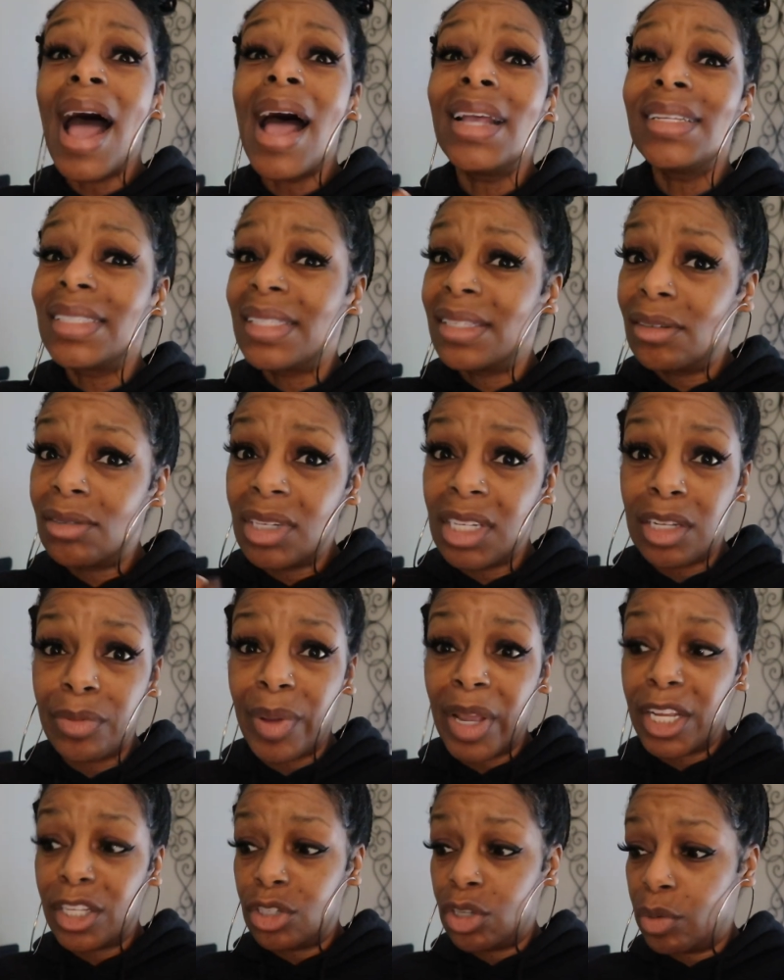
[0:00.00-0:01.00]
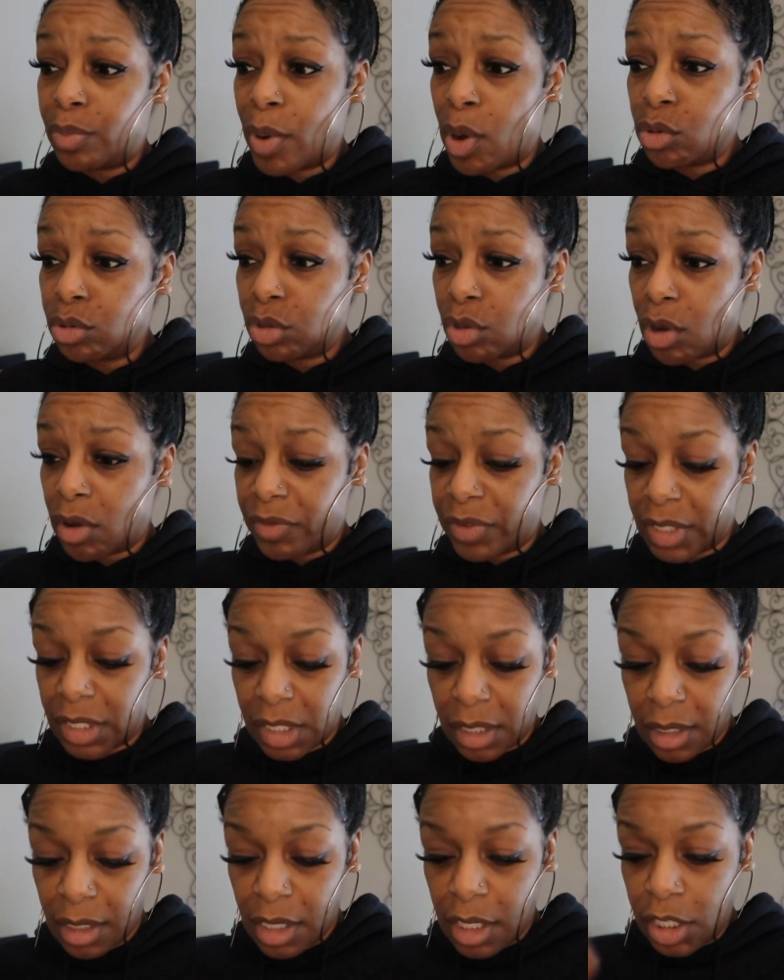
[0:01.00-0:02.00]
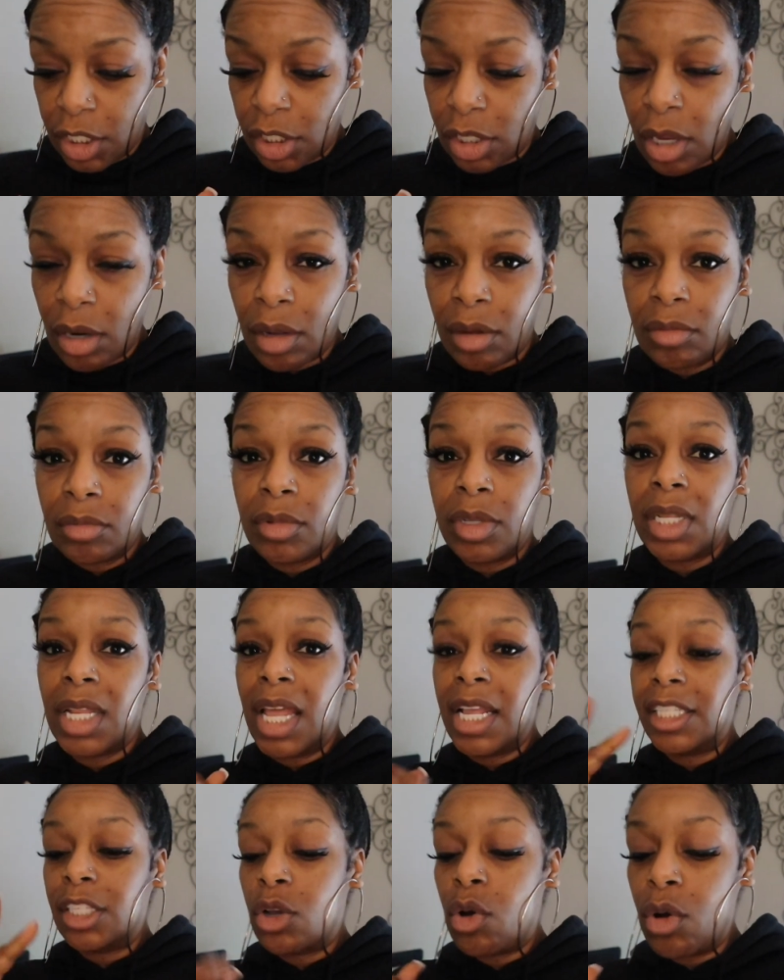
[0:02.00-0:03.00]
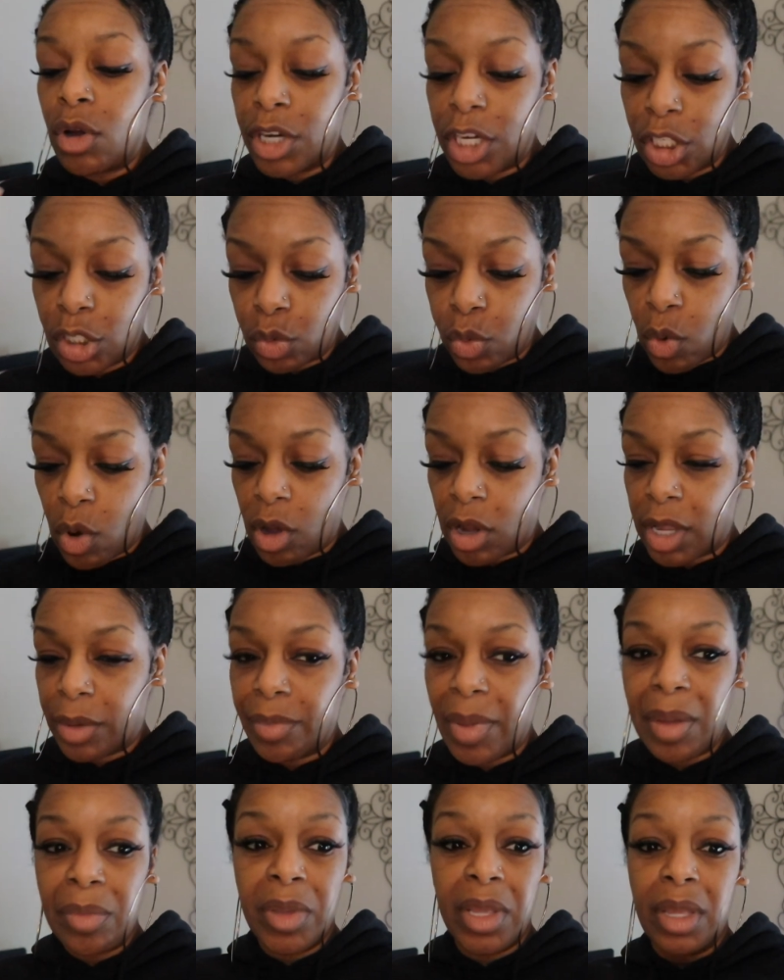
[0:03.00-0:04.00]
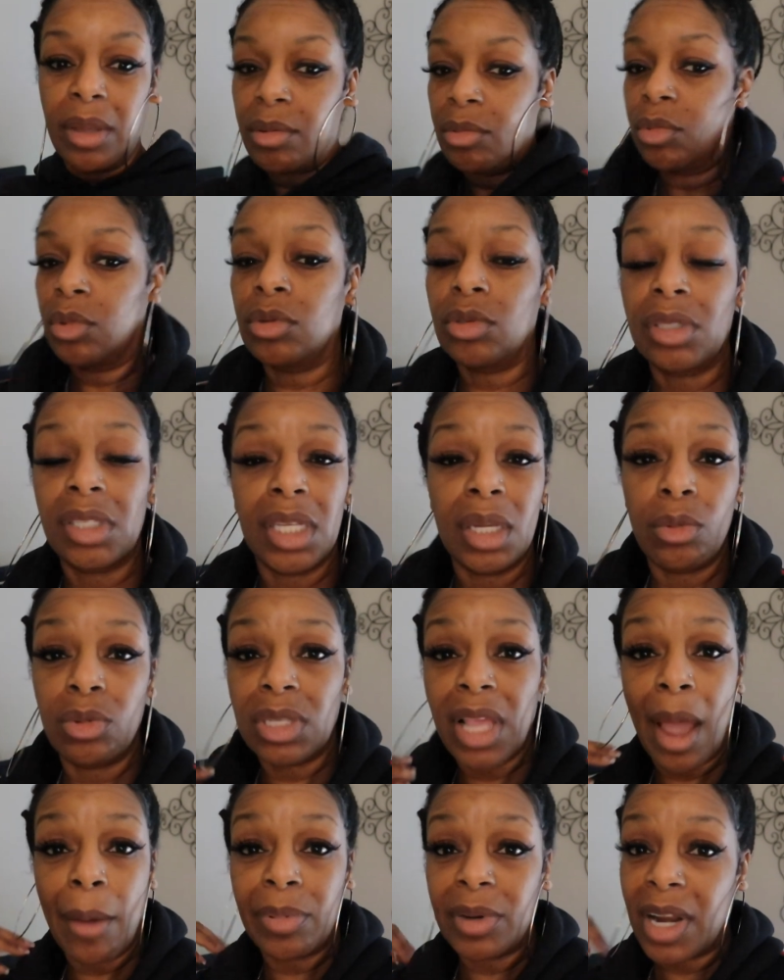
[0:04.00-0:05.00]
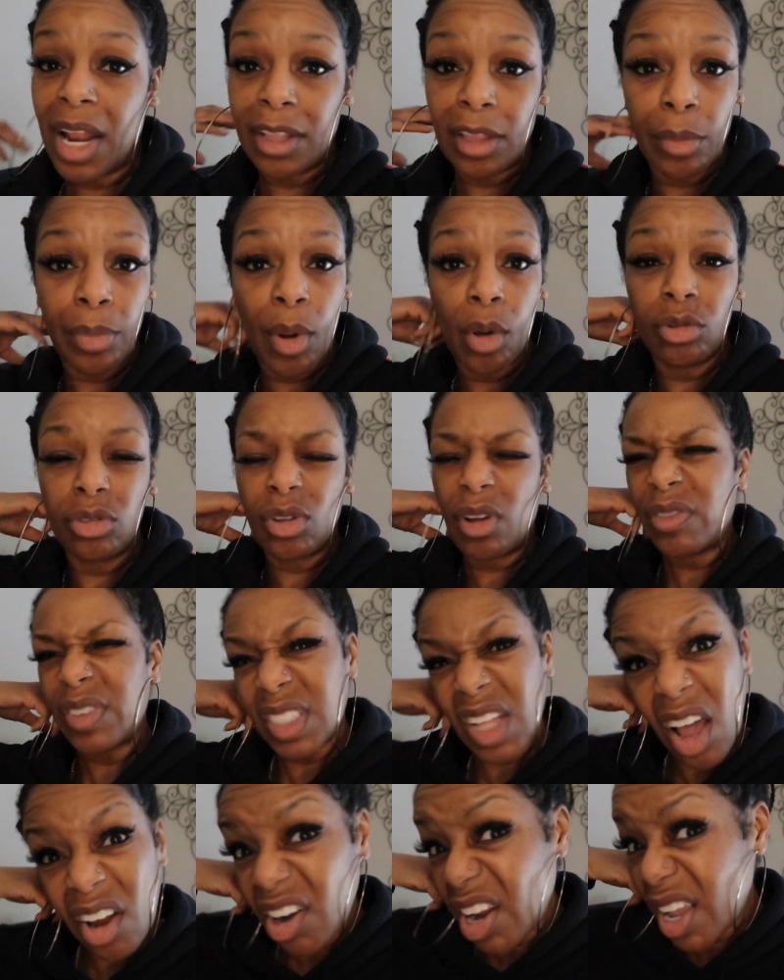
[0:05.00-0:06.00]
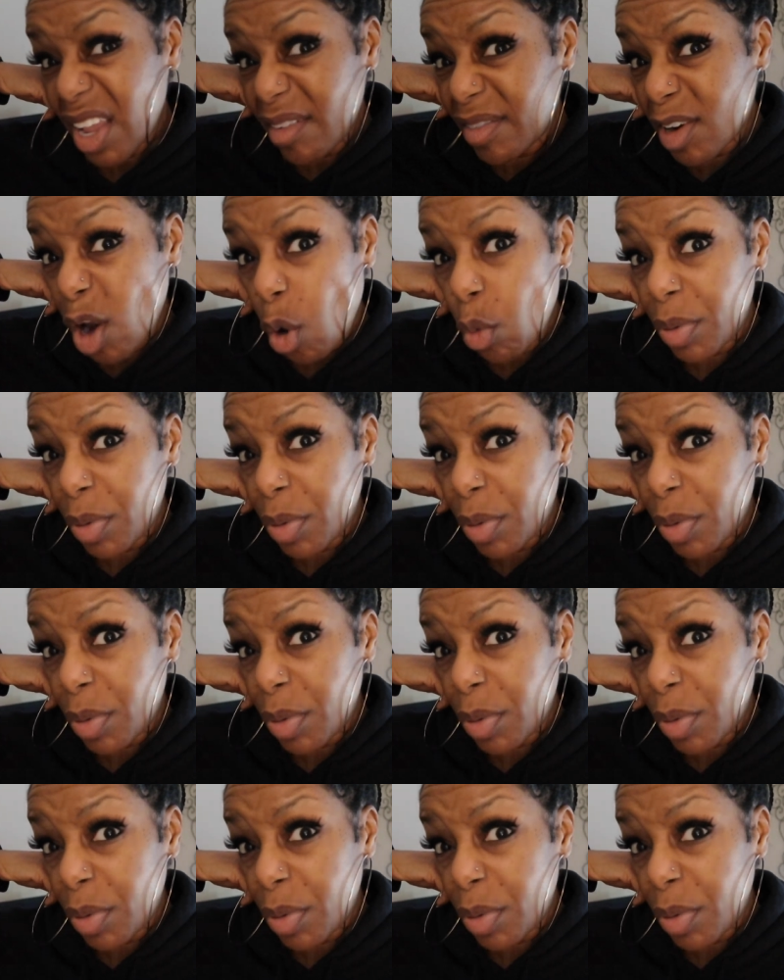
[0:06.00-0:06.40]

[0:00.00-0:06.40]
I still need to make it to the post office. So let's go on this walk and maybe we'll see what's happening at the post office. I ain't even